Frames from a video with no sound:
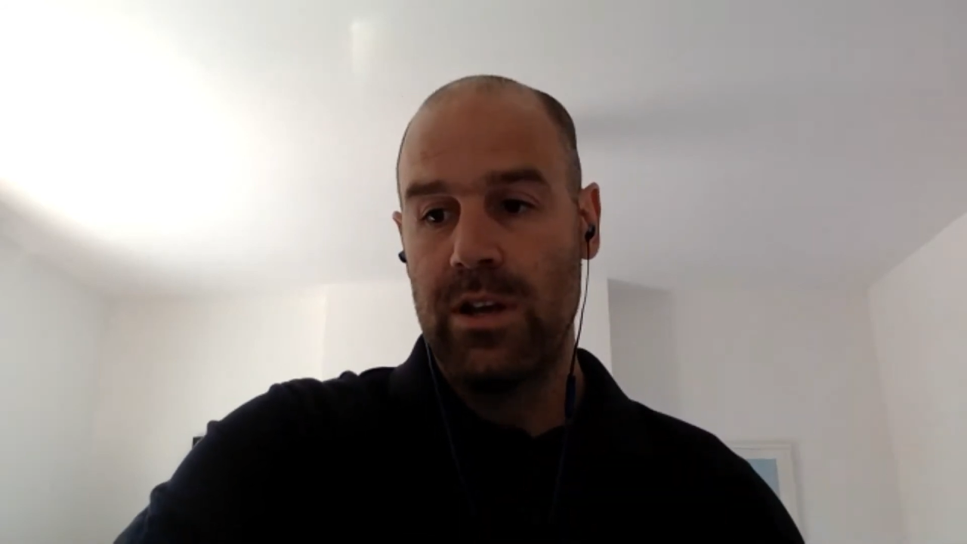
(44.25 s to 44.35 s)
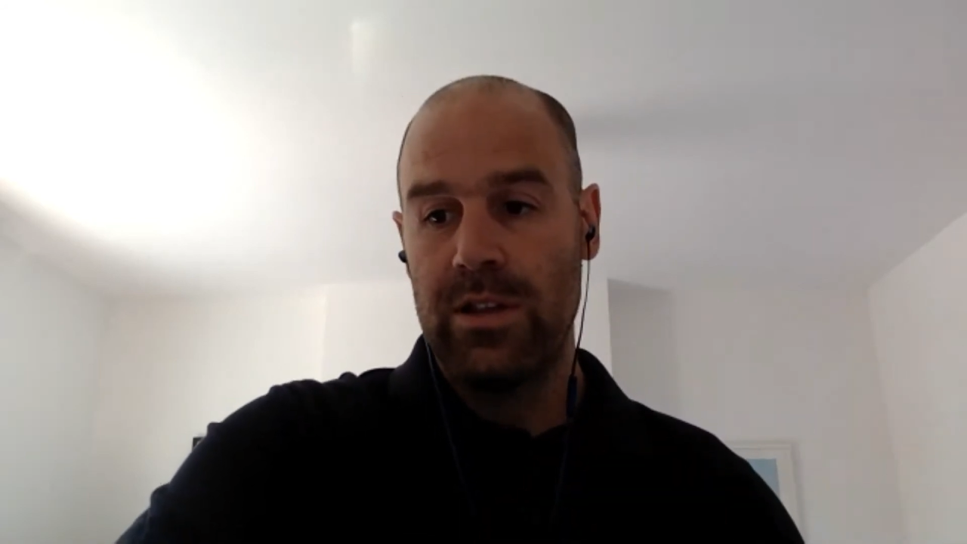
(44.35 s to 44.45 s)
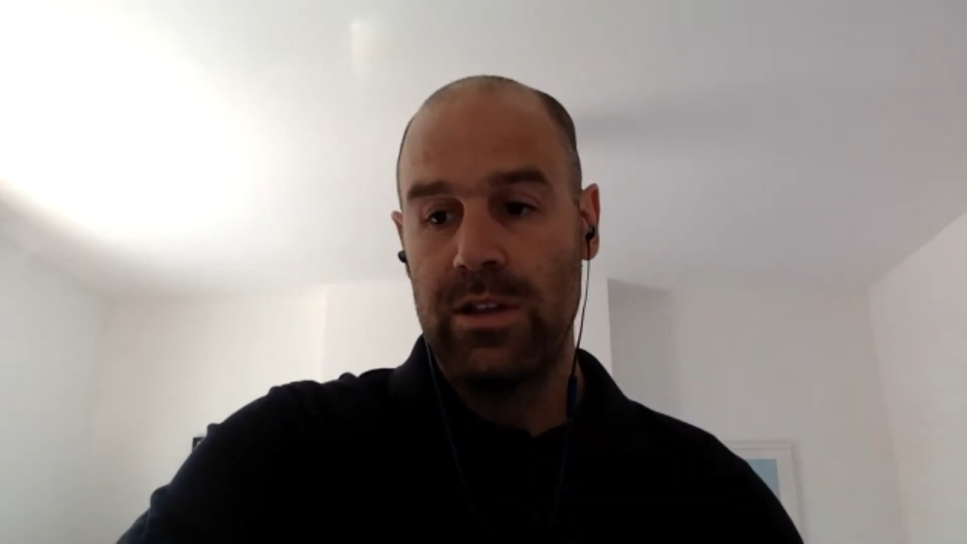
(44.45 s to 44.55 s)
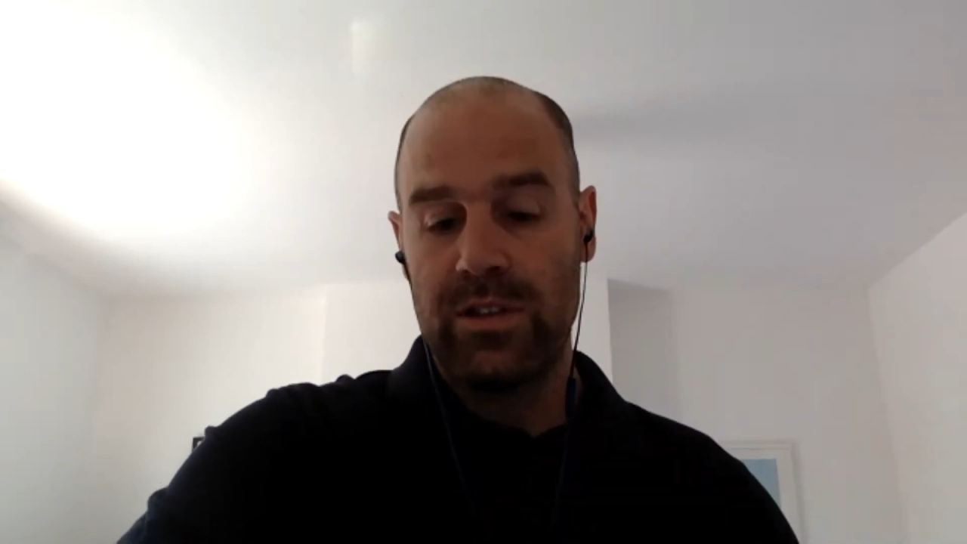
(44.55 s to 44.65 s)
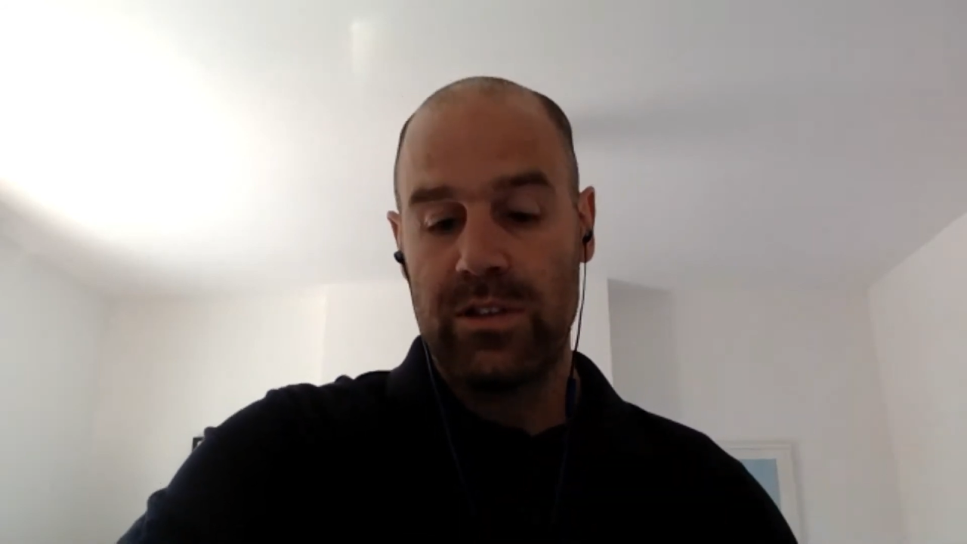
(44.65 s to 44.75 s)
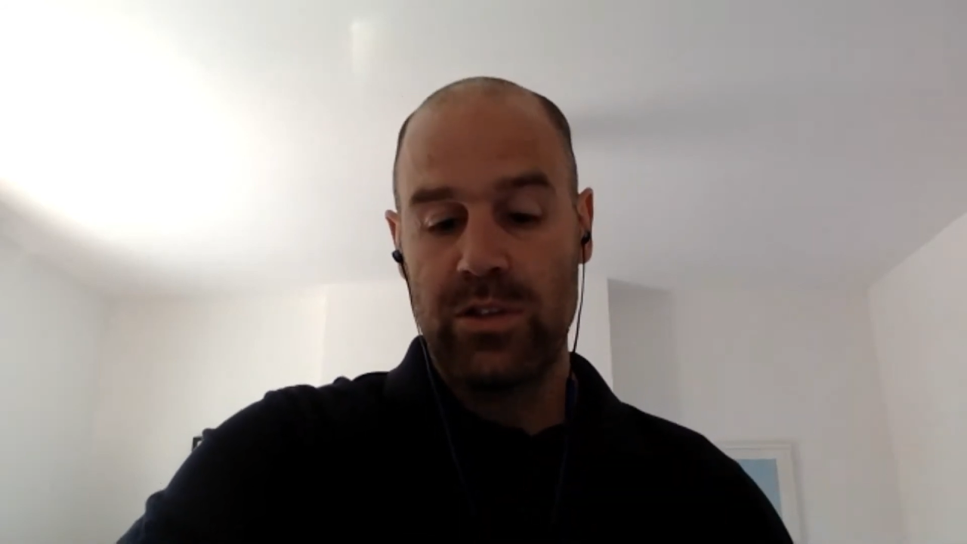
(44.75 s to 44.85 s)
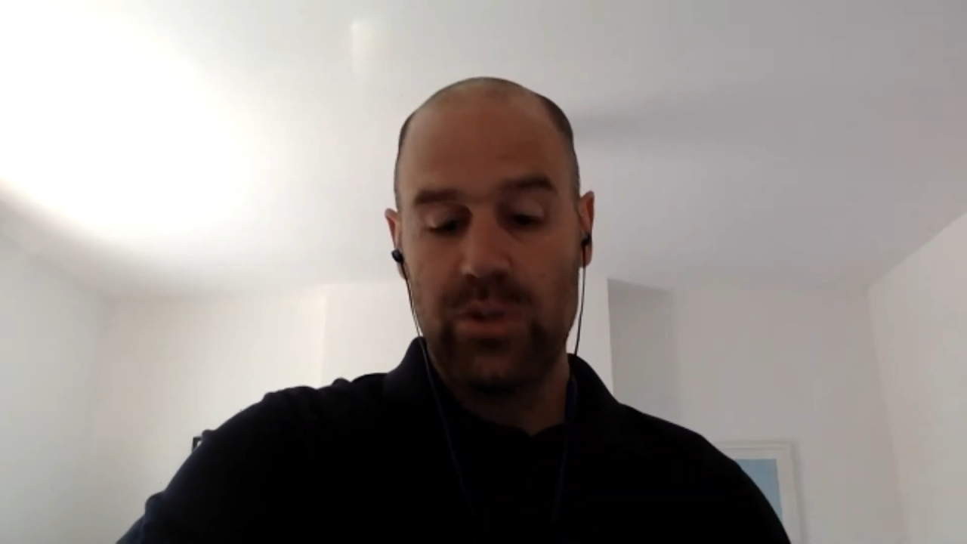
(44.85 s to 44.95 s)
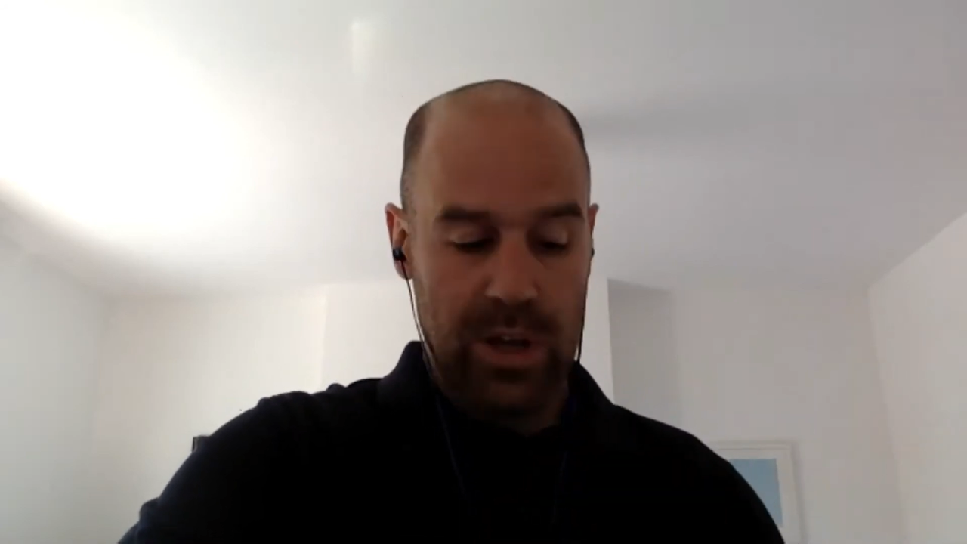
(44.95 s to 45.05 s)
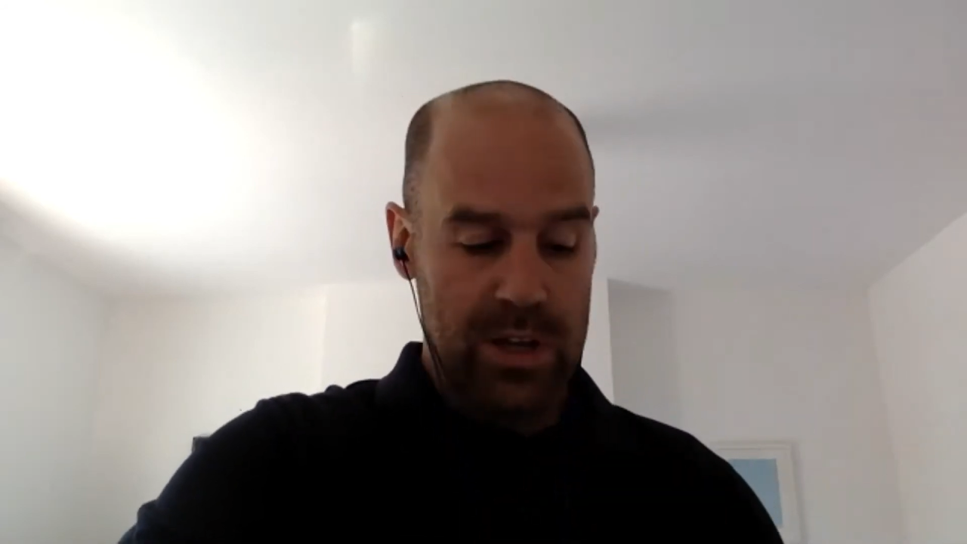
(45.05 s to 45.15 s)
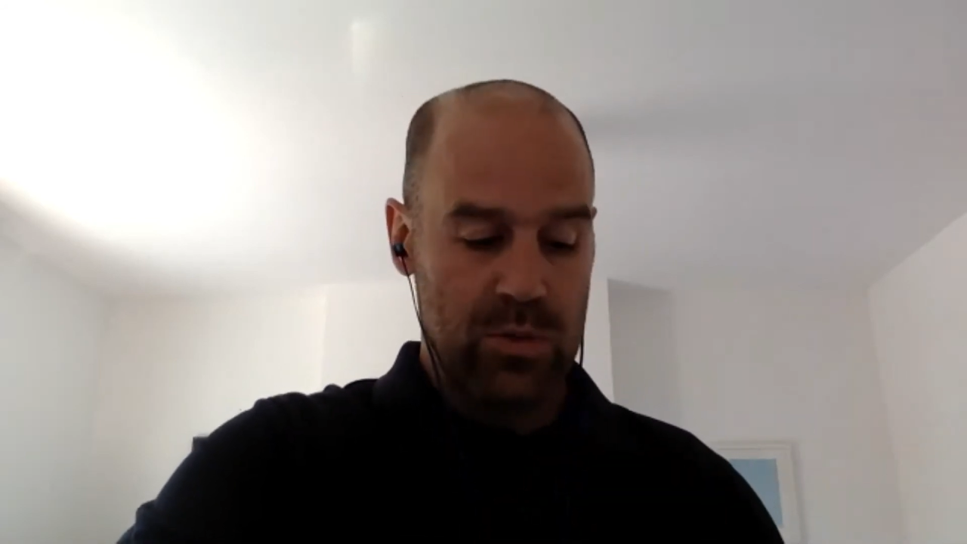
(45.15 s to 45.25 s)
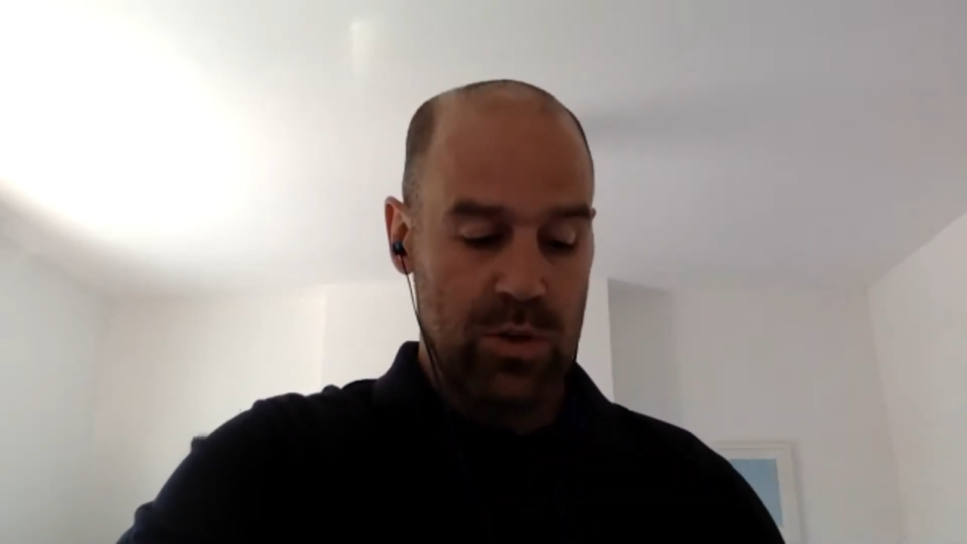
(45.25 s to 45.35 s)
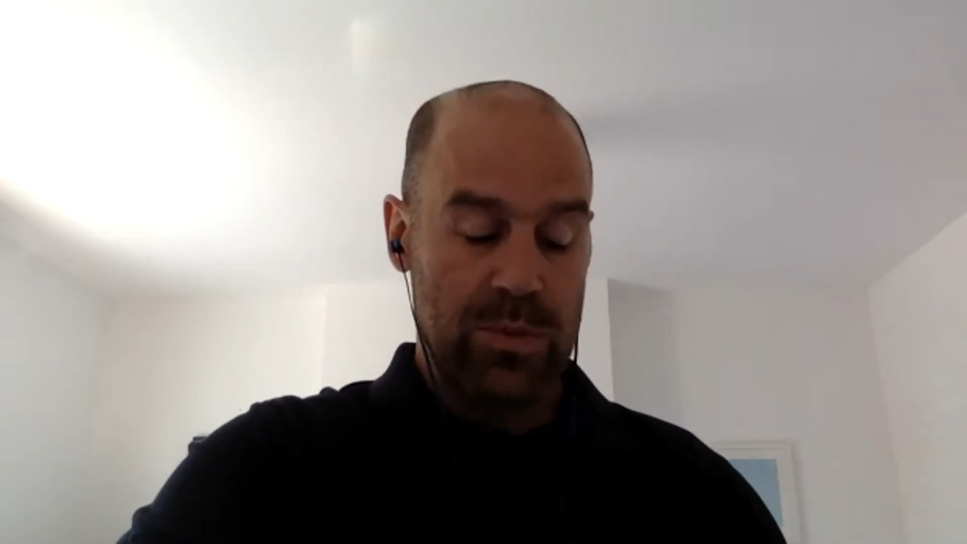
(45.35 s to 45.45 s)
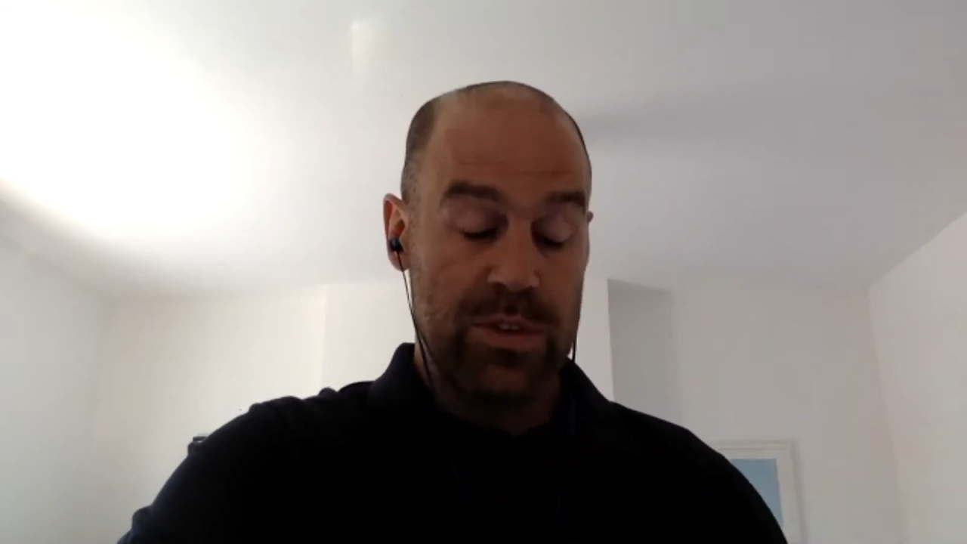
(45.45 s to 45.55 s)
there's a 2K swim,